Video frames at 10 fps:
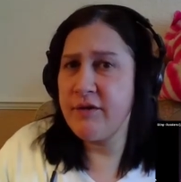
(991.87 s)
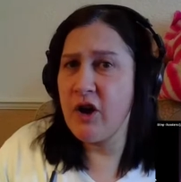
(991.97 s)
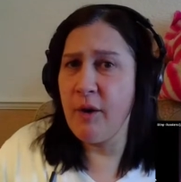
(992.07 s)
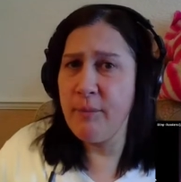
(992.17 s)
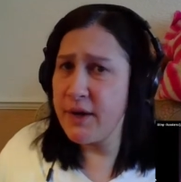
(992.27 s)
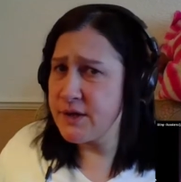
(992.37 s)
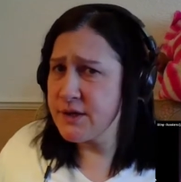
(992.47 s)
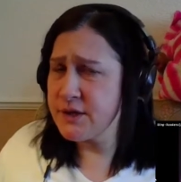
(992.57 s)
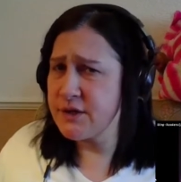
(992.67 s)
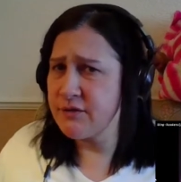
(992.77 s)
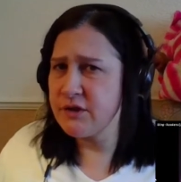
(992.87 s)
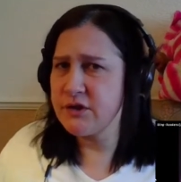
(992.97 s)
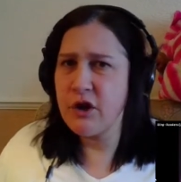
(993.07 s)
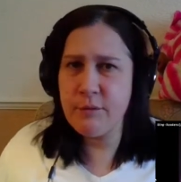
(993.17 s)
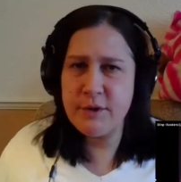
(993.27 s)
comments and stuff because
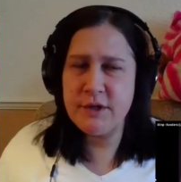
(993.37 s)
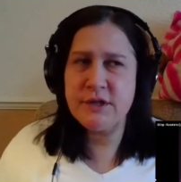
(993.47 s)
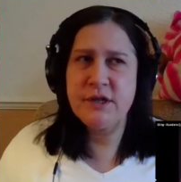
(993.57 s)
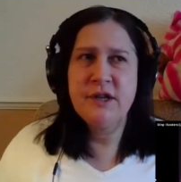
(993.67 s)
comments